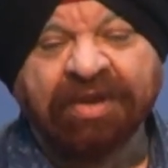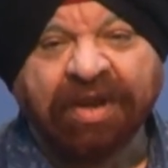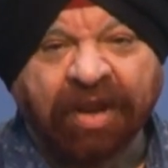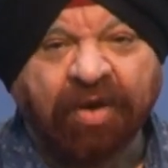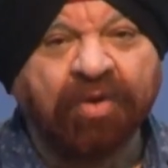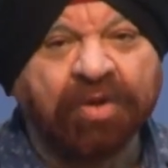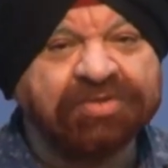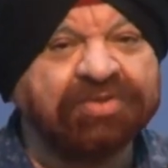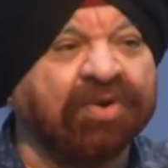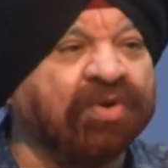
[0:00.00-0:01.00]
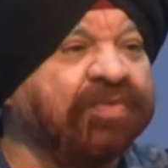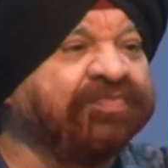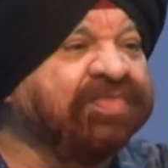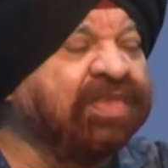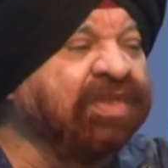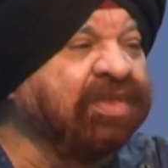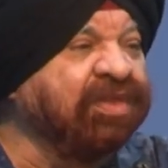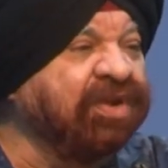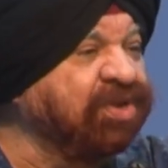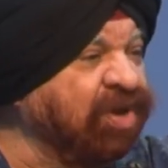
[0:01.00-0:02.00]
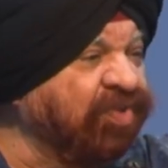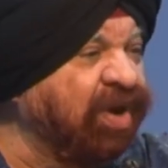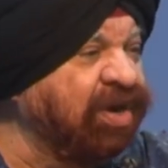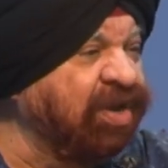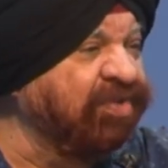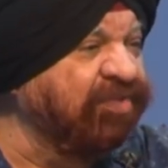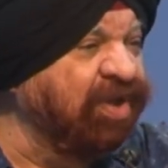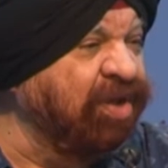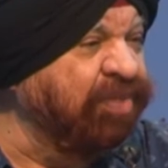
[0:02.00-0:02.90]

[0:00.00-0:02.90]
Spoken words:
Now also, it's required everywhere,